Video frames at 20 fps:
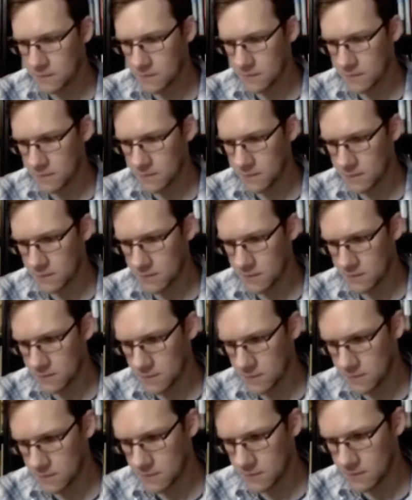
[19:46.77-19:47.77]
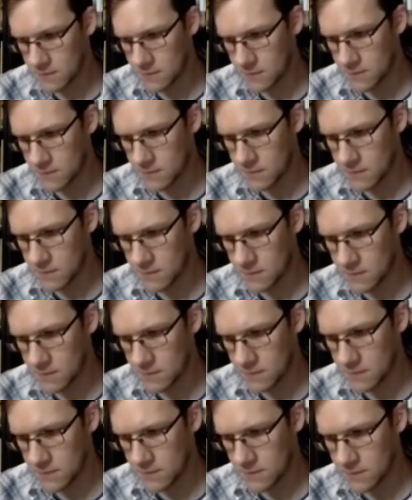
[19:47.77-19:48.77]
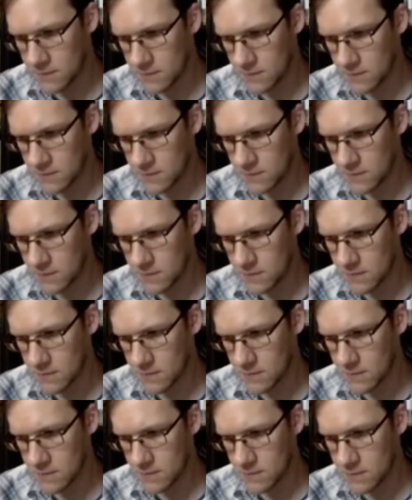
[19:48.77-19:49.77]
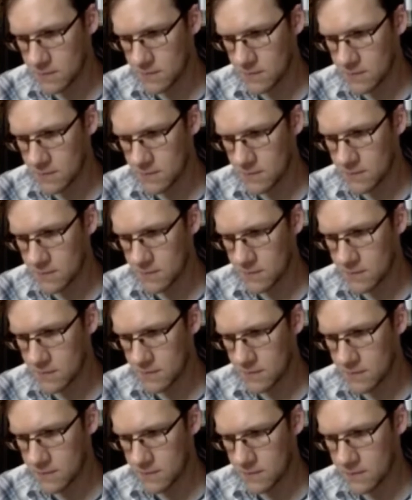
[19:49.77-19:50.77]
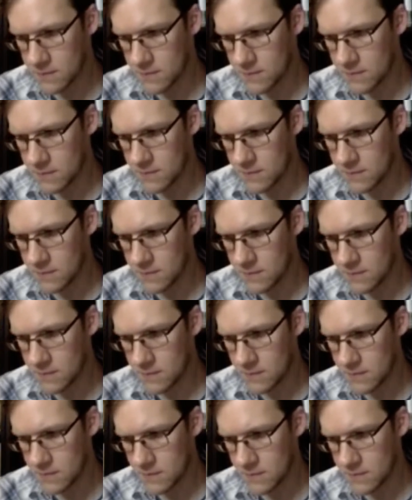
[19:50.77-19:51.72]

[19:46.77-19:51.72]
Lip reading: [no speech]